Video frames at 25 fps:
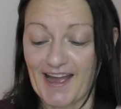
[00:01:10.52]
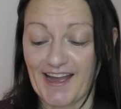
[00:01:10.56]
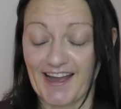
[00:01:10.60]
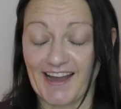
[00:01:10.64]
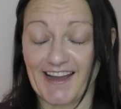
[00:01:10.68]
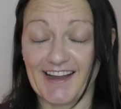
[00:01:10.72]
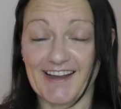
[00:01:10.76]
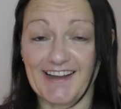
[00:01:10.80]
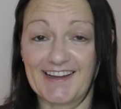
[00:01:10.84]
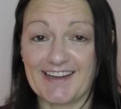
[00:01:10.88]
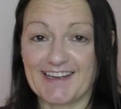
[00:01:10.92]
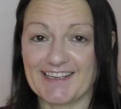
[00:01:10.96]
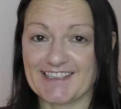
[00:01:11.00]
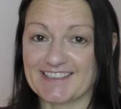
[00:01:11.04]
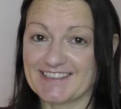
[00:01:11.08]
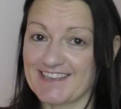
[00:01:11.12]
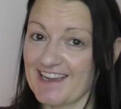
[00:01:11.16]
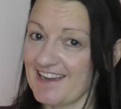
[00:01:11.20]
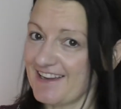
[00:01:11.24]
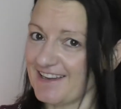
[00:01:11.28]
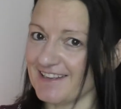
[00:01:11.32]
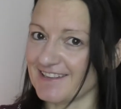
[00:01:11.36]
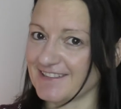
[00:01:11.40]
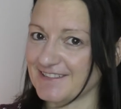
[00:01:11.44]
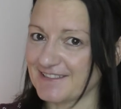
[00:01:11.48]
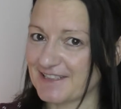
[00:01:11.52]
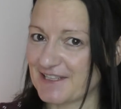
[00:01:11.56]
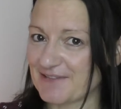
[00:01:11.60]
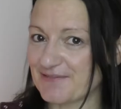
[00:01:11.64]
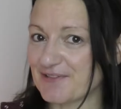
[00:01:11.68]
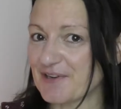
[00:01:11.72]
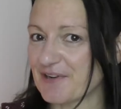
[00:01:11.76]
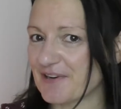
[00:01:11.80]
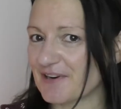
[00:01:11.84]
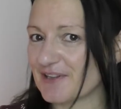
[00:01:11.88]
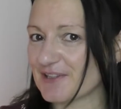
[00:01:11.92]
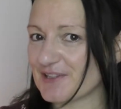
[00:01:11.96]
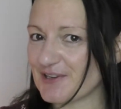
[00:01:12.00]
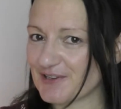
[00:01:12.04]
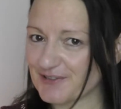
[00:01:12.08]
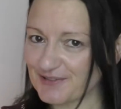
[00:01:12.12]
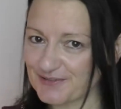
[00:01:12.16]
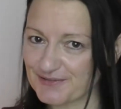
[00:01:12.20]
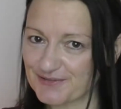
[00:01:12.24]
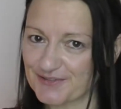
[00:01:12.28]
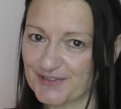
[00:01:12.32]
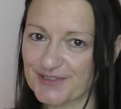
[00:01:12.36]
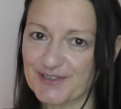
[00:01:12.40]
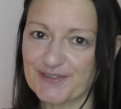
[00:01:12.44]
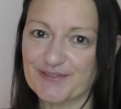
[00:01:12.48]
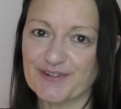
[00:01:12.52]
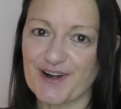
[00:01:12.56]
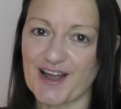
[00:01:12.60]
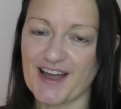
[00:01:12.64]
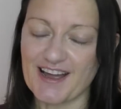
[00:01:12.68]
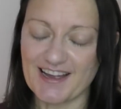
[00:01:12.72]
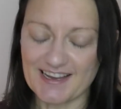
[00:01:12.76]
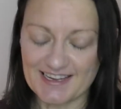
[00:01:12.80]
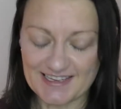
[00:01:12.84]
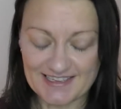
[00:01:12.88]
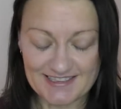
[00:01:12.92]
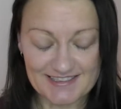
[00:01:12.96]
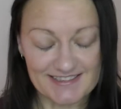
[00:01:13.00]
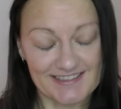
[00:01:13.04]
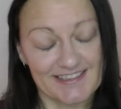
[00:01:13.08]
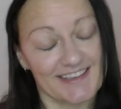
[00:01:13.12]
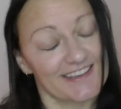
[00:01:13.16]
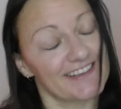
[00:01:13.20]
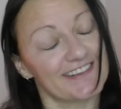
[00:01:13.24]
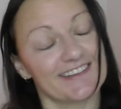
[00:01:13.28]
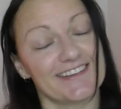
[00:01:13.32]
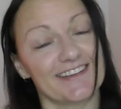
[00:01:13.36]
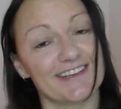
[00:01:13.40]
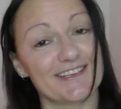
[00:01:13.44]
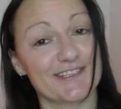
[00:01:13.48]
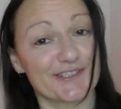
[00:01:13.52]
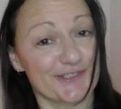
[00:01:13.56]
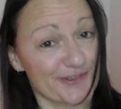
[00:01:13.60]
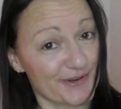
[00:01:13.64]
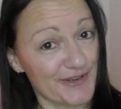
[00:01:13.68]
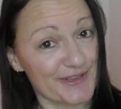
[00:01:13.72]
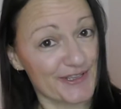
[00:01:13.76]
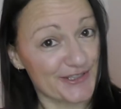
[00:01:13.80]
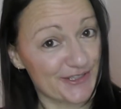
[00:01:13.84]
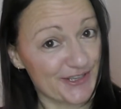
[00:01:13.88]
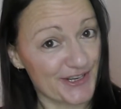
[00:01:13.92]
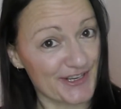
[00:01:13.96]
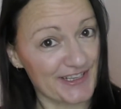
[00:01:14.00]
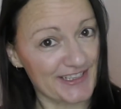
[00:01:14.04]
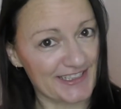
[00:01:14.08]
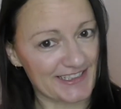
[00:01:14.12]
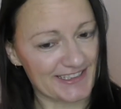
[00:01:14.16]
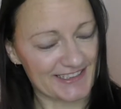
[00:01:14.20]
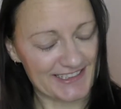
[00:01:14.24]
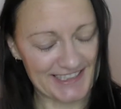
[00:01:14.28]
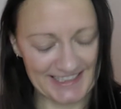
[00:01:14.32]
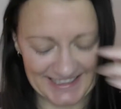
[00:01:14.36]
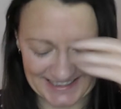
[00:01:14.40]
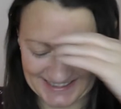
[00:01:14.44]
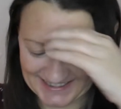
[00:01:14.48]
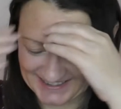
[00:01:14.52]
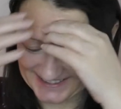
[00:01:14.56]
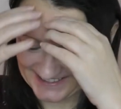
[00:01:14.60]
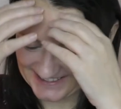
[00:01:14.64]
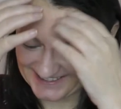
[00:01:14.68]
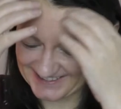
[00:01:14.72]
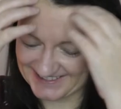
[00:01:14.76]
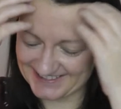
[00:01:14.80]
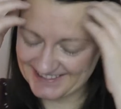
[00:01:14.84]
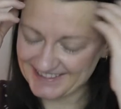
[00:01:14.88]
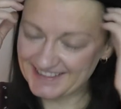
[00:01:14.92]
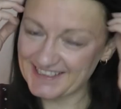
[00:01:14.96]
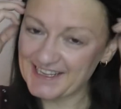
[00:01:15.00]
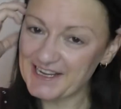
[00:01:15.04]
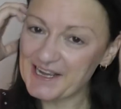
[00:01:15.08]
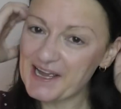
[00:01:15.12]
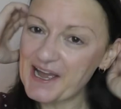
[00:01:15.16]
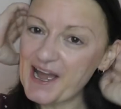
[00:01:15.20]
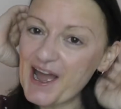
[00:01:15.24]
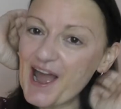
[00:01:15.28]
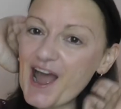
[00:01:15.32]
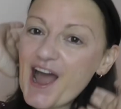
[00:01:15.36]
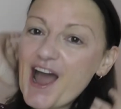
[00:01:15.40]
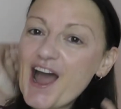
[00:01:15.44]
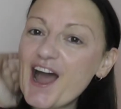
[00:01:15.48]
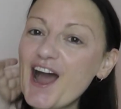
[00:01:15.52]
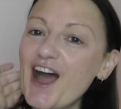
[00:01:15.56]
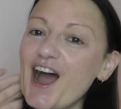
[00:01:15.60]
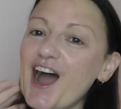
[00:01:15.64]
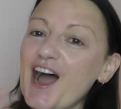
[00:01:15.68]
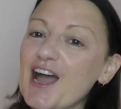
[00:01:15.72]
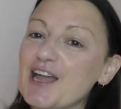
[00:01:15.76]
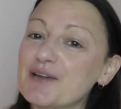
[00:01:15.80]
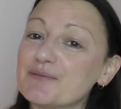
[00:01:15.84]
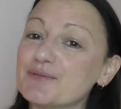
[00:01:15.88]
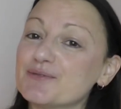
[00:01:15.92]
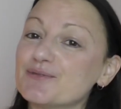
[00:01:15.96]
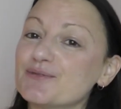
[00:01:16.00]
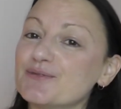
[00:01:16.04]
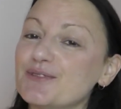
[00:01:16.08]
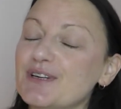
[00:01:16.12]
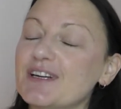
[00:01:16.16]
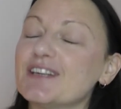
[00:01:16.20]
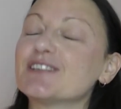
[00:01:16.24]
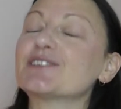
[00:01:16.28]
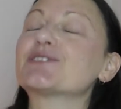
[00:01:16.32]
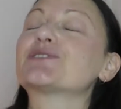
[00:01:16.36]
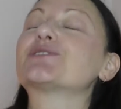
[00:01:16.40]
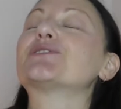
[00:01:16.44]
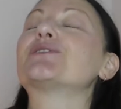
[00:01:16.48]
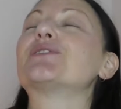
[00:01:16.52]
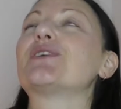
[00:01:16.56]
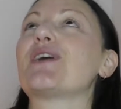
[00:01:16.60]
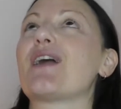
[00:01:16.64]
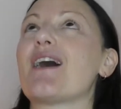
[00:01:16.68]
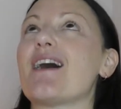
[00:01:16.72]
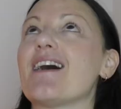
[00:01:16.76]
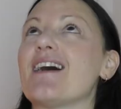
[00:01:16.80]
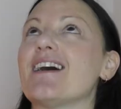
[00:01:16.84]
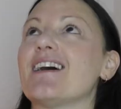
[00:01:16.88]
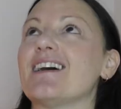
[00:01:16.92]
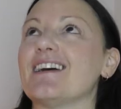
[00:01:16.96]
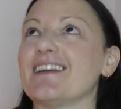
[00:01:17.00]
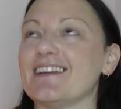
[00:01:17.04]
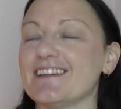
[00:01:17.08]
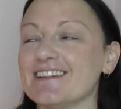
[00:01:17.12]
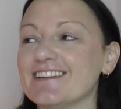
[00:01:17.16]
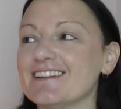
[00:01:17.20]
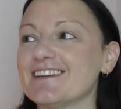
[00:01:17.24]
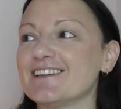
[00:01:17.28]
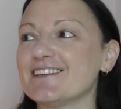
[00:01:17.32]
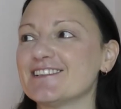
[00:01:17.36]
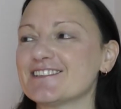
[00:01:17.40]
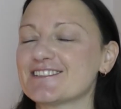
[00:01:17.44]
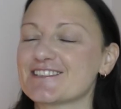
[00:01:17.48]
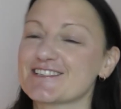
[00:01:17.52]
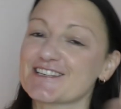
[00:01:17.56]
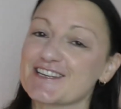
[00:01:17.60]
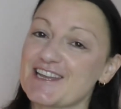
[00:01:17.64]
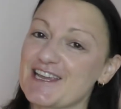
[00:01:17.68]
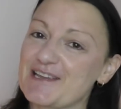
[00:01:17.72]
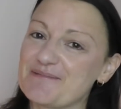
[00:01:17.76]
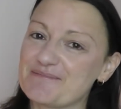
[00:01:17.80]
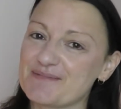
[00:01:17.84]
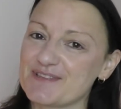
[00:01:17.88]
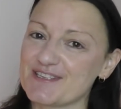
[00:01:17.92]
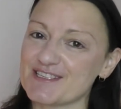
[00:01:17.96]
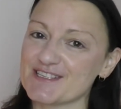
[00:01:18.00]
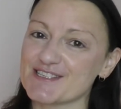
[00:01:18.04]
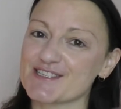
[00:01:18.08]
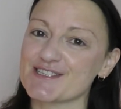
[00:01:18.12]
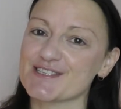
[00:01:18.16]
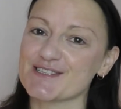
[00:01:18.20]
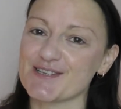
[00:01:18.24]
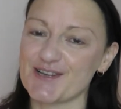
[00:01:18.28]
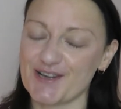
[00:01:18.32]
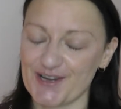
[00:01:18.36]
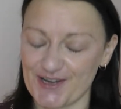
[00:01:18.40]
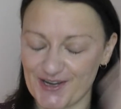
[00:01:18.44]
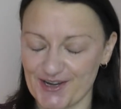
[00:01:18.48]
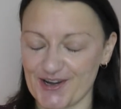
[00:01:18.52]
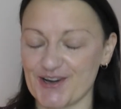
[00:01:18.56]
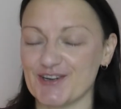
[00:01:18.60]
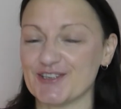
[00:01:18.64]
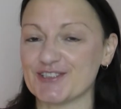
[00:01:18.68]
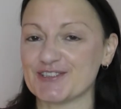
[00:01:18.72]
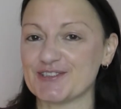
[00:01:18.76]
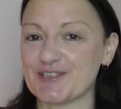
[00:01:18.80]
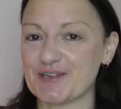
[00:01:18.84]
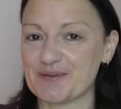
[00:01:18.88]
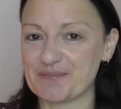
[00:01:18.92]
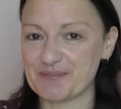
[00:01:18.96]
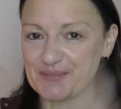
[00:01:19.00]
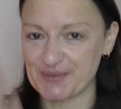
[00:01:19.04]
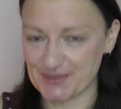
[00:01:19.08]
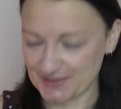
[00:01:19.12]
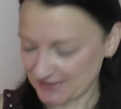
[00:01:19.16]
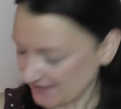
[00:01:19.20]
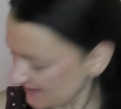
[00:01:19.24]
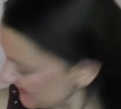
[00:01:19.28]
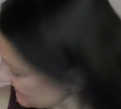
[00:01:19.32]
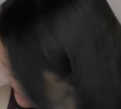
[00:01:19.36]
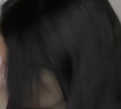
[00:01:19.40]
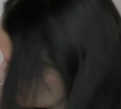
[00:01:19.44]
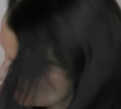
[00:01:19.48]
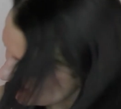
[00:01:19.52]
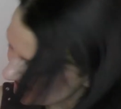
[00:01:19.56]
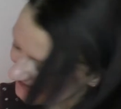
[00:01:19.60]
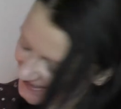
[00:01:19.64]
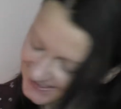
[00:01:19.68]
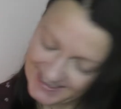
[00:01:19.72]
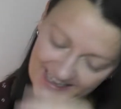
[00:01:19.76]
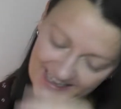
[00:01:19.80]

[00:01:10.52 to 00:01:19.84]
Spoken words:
yeah, if you're along for the ride, then enjoy the journey. I will try to keep this on point.